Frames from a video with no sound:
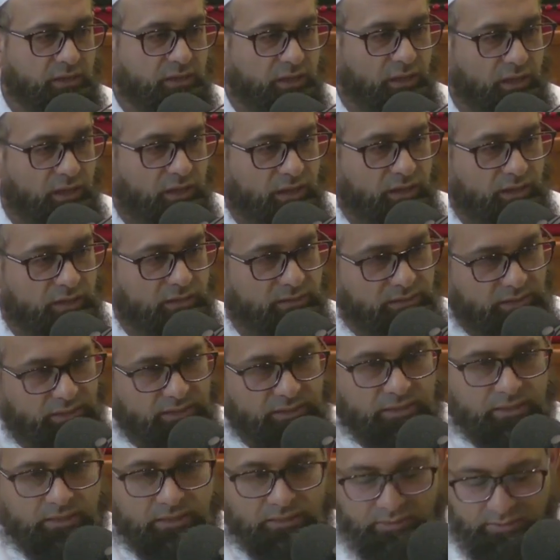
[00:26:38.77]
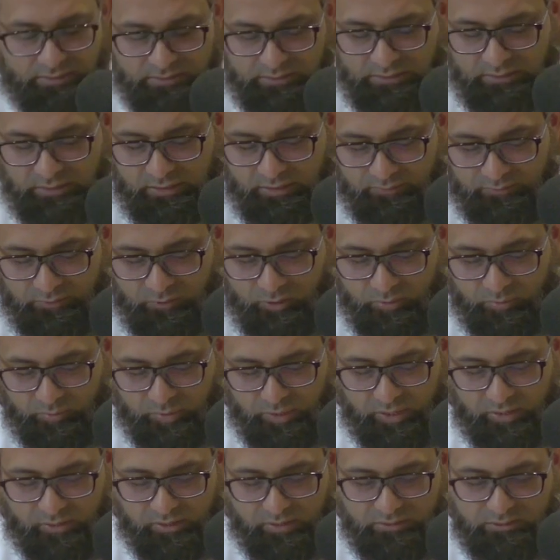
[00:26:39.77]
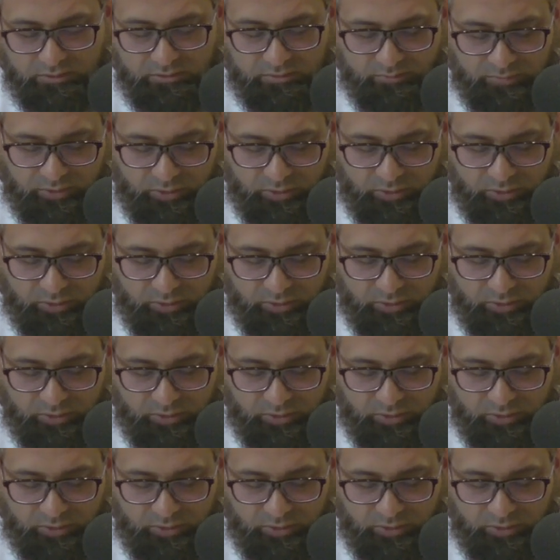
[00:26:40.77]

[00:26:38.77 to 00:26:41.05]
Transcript: uh, like he deceived your parents.